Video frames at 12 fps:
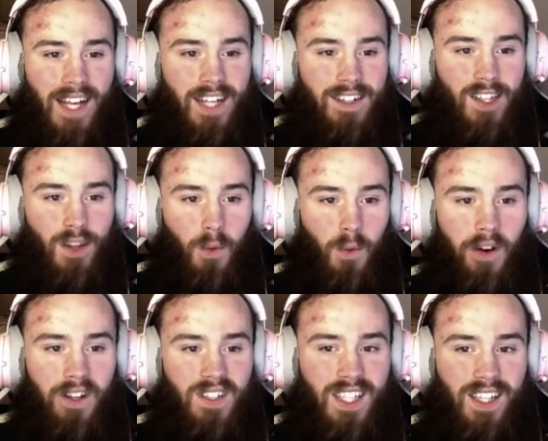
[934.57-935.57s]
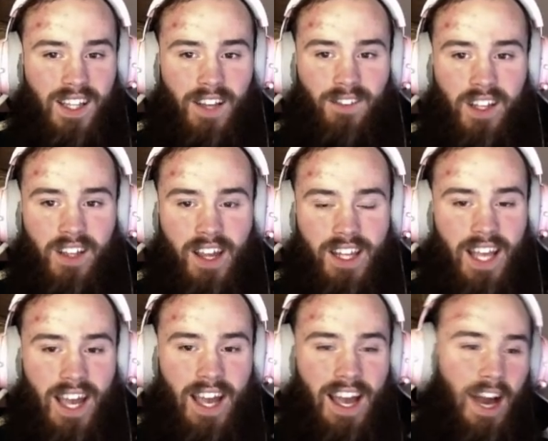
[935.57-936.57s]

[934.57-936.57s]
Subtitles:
into the woods and living like that,